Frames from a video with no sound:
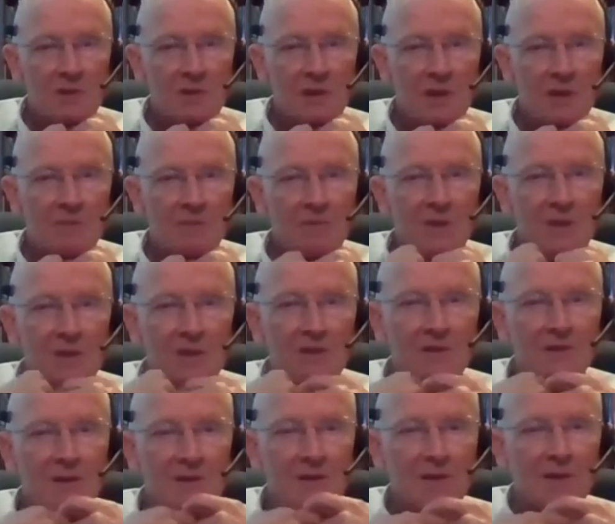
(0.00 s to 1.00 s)
have
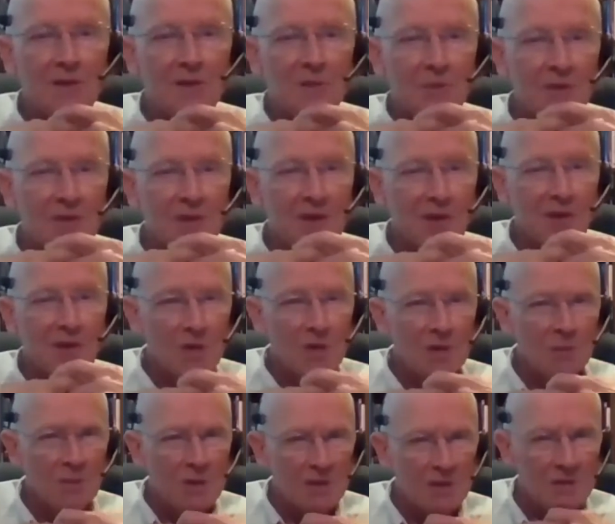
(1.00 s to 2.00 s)
nothing to do with the
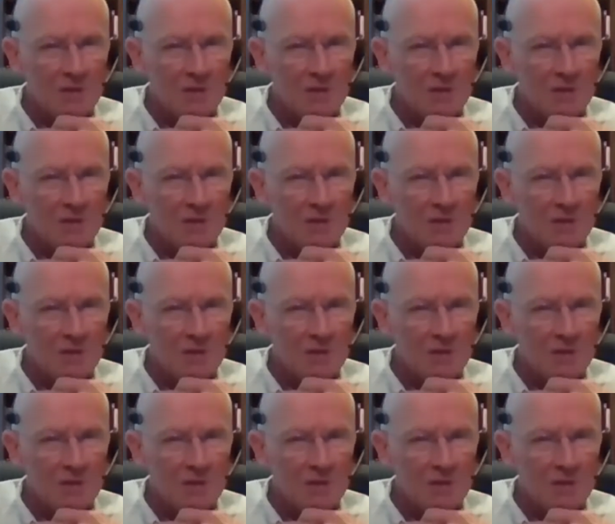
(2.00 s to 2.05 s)
equipment.